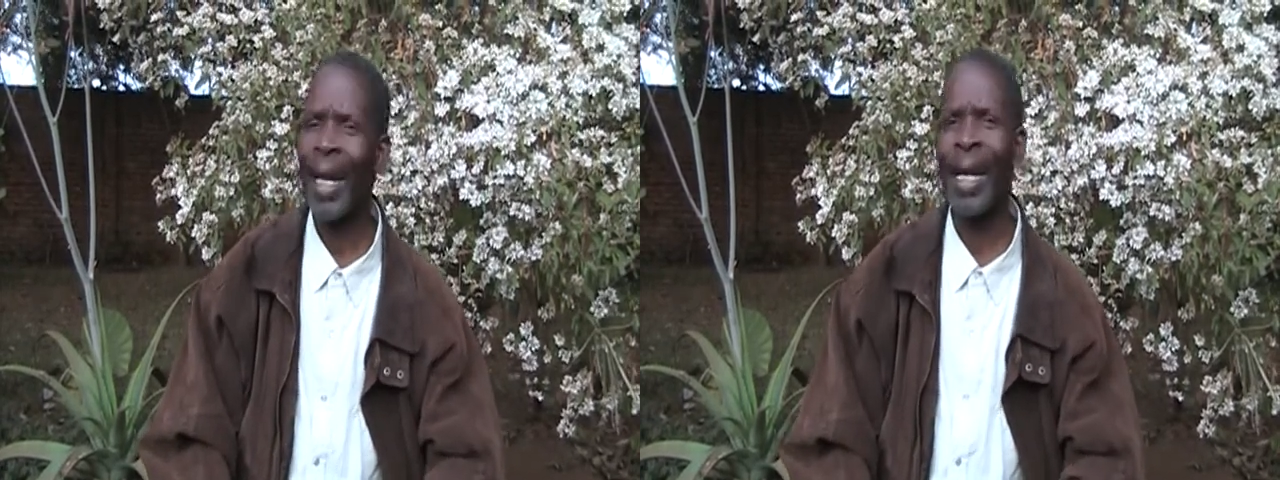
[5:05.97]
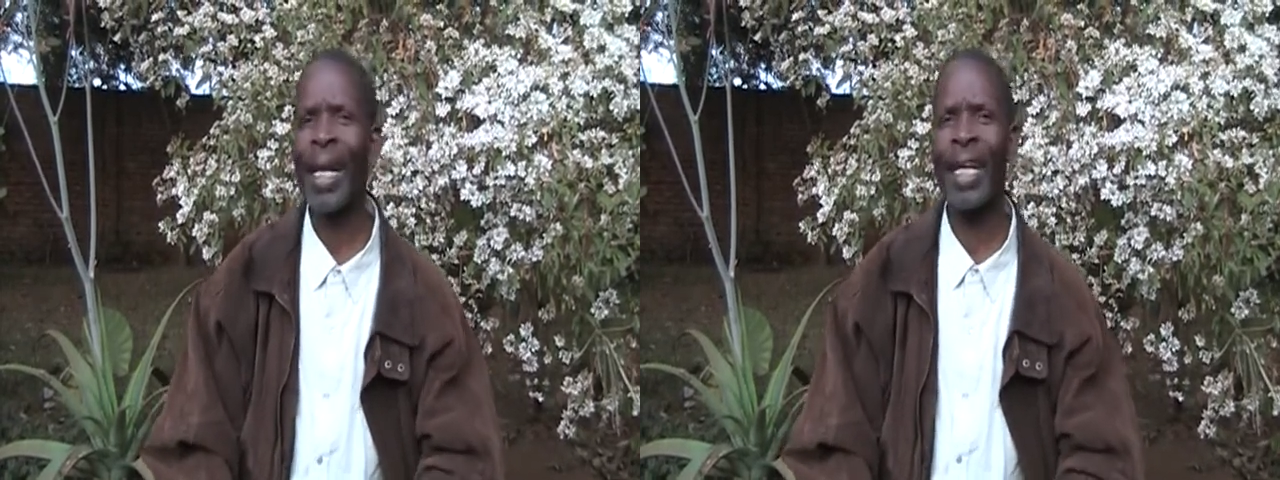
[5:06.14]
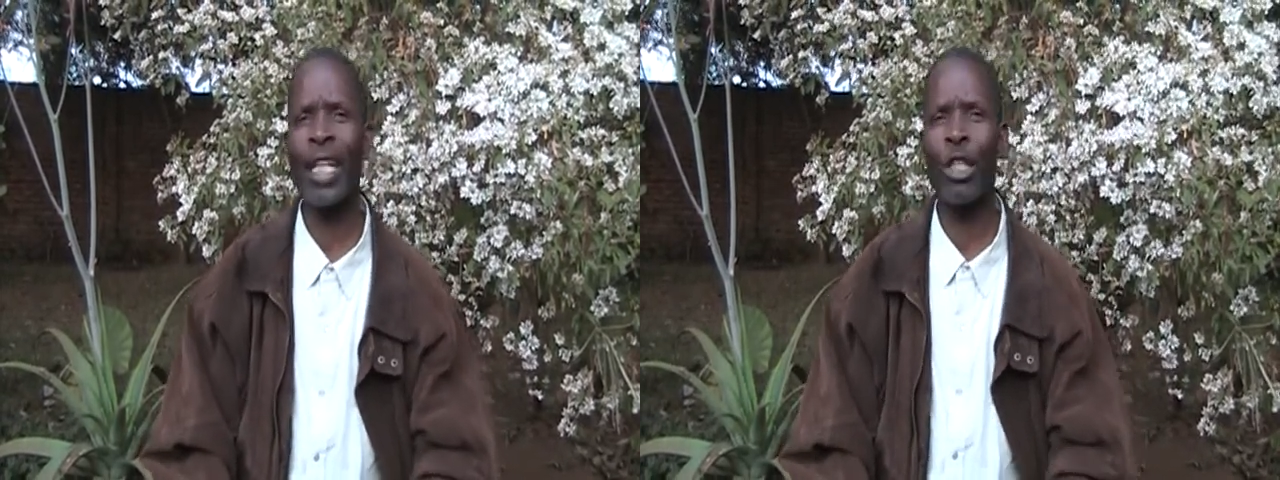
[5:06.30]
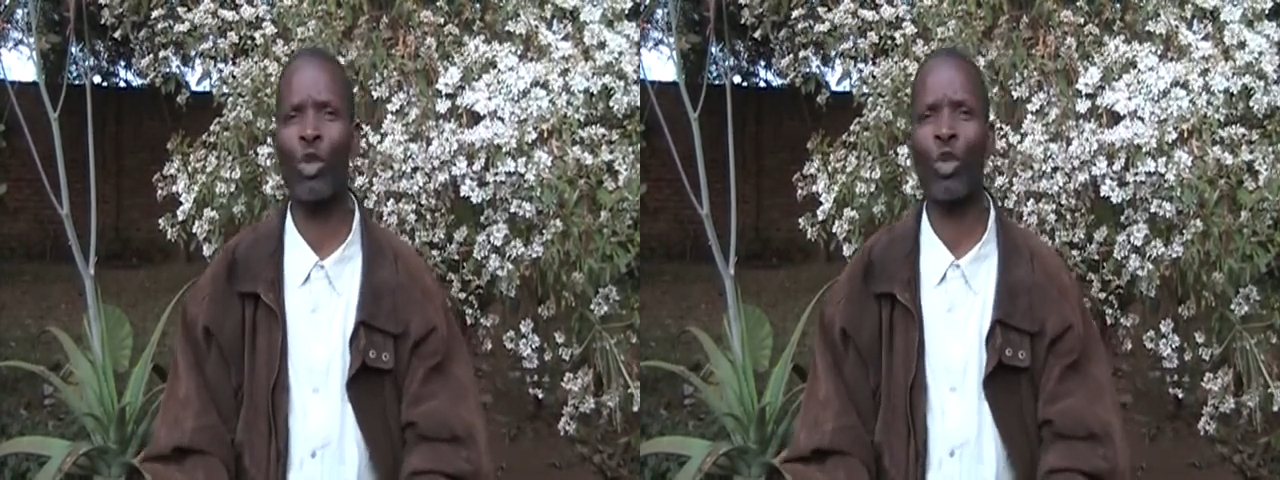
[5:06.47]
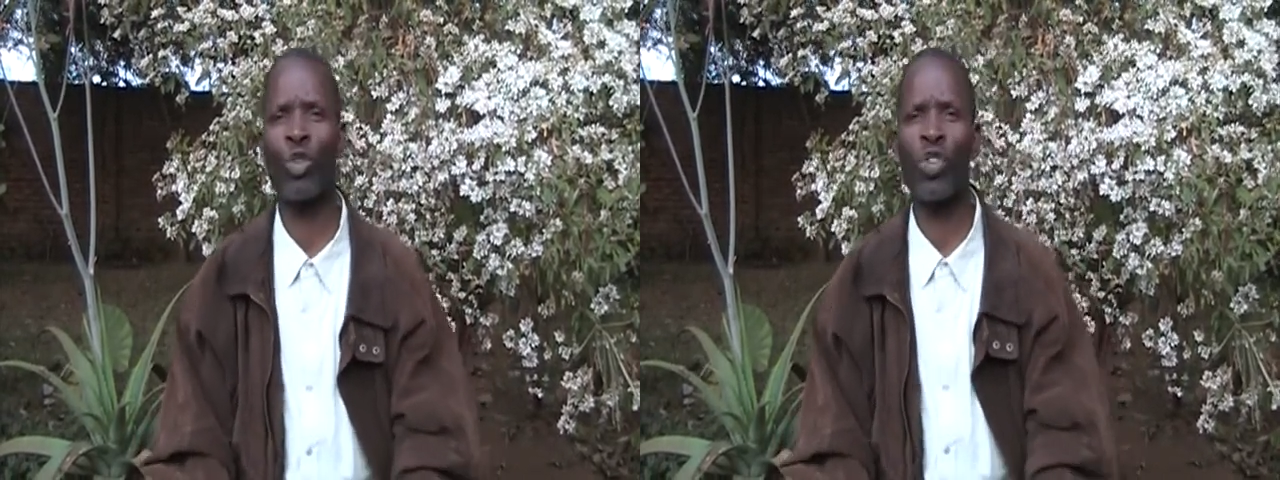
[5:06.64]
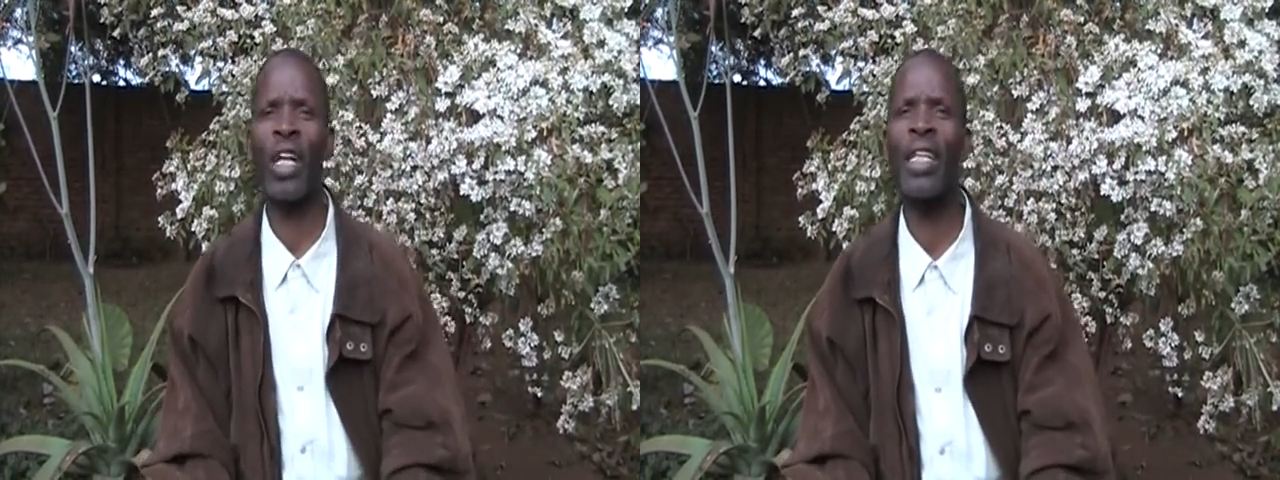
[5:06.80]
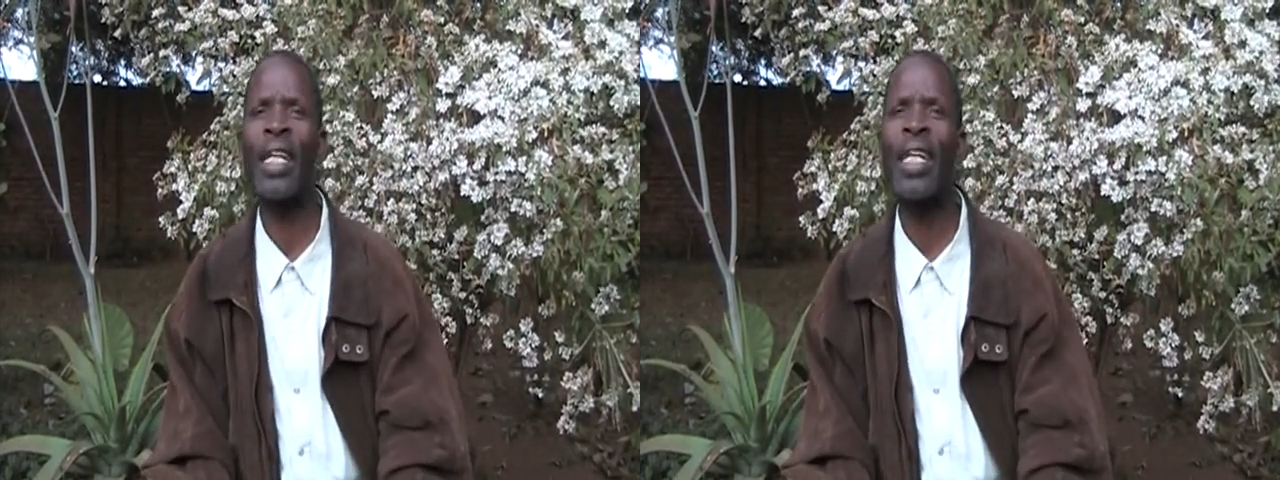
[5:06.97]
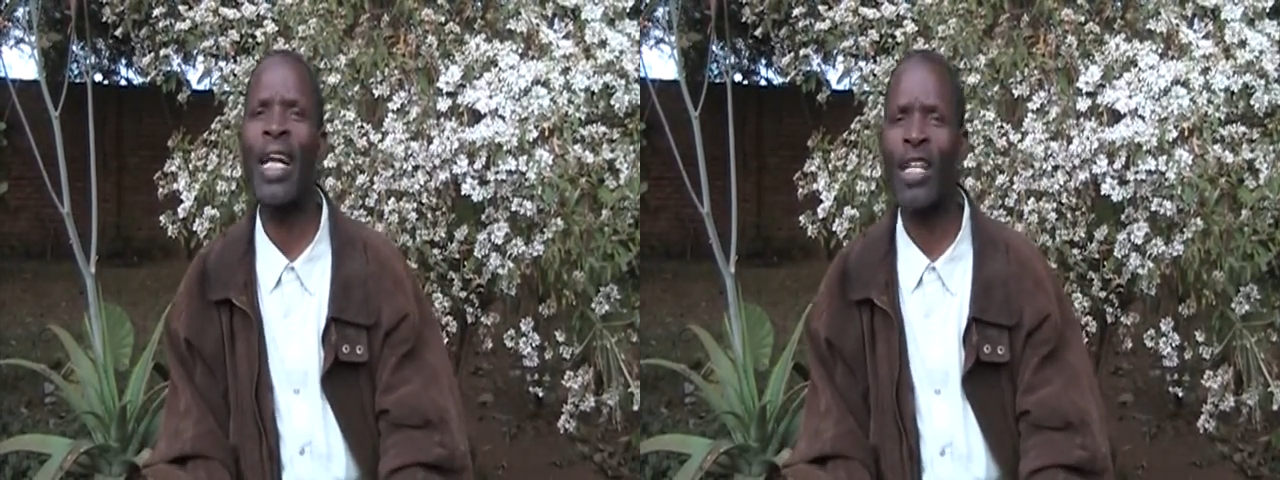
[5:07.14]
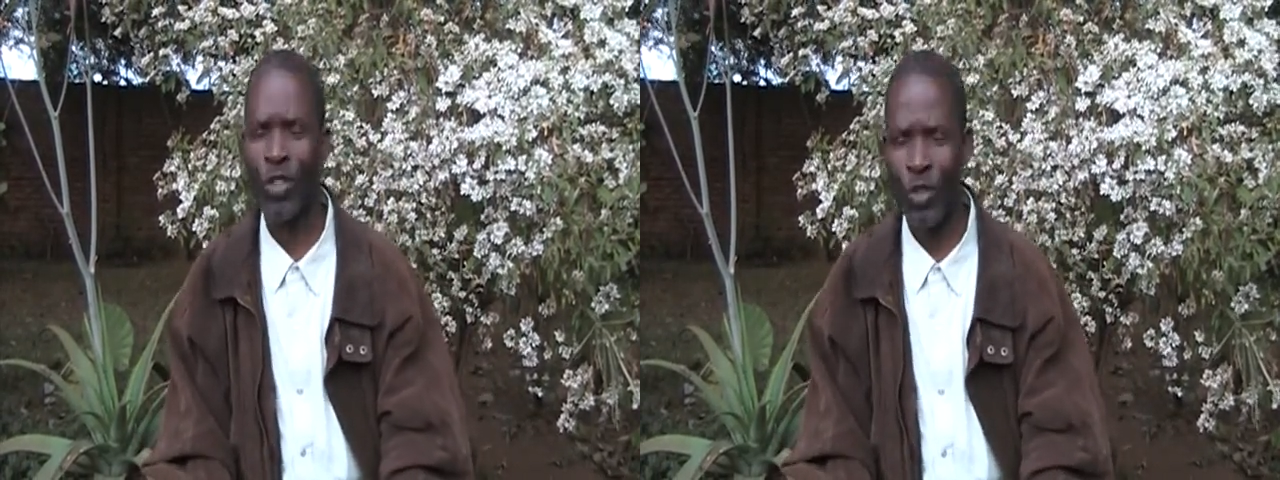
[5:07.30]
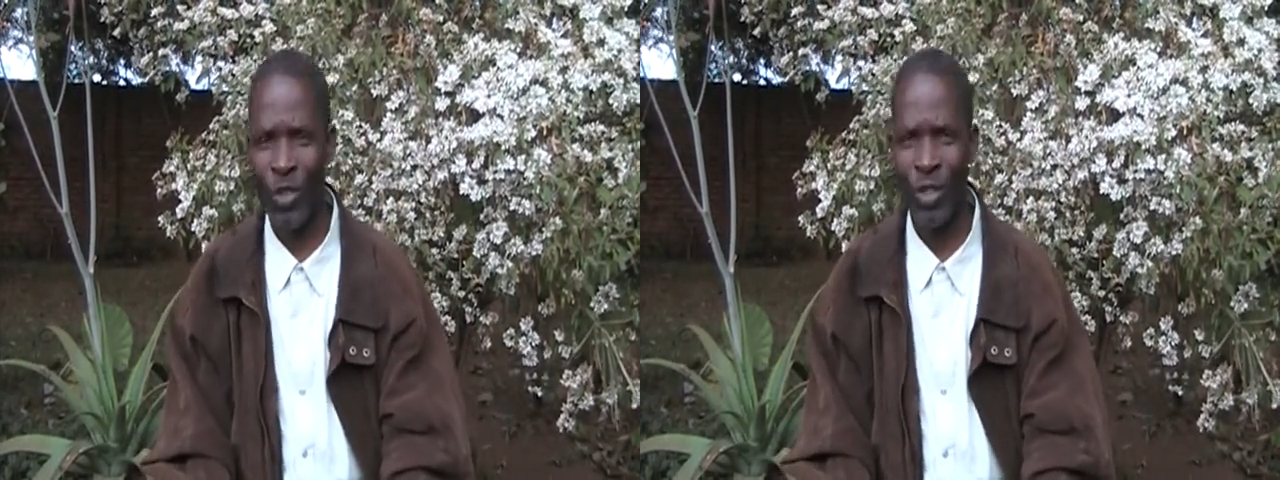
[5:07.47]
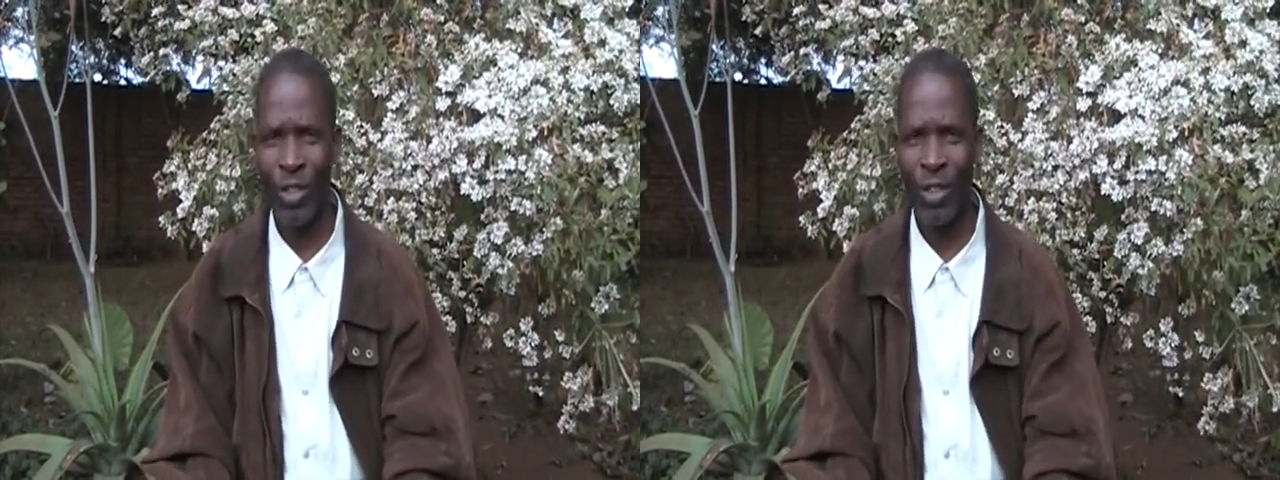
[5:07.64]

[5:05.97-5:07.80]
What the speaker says: really need to train leaders.